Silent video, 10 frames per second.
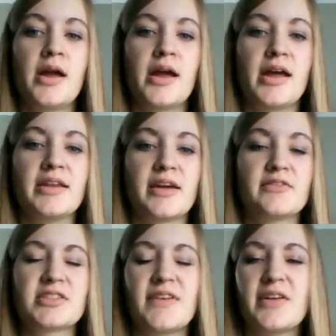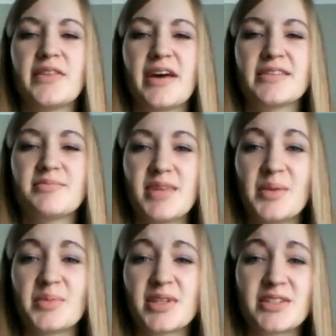And I've just found that
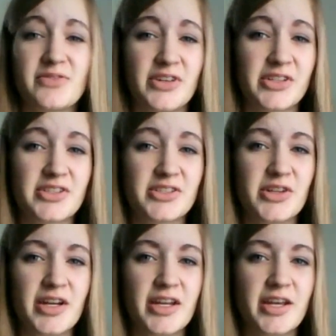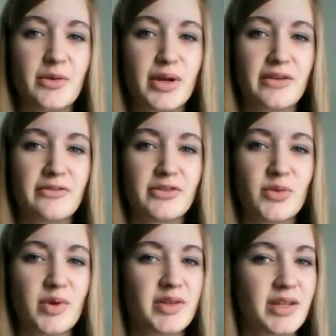sometimes it's frustrating when
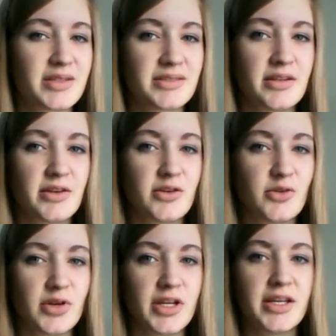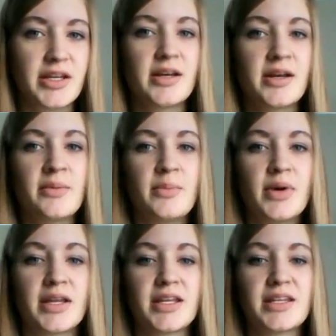everyone doesn't agree,
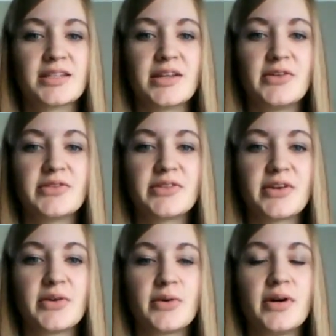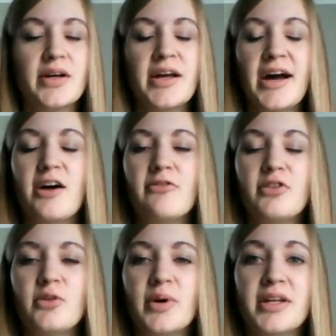but it is also
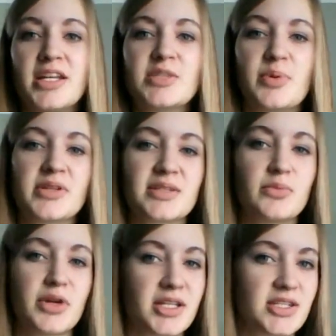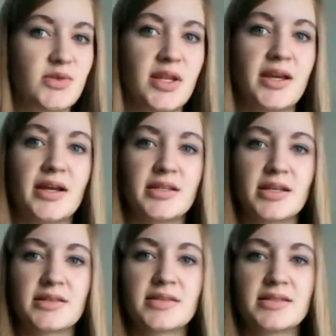helpful when each person brings unique
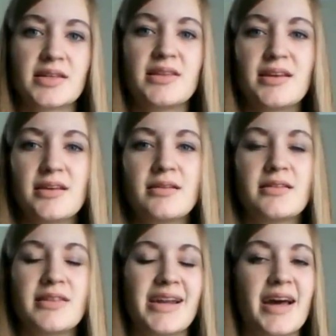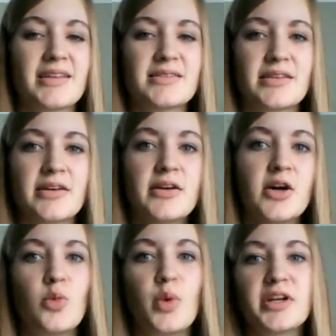ideas, because I think that adds a
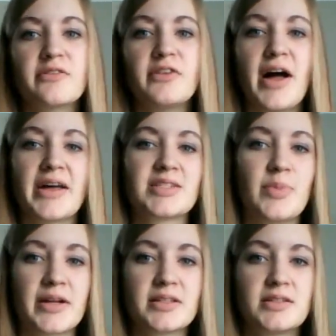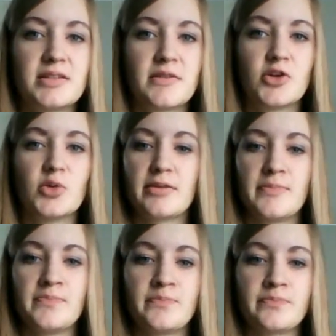wonderful aspect to the group
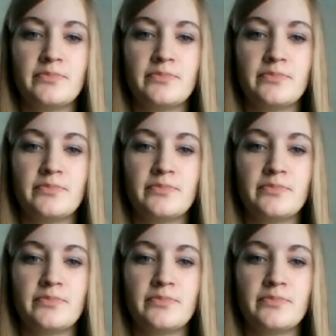dynamic.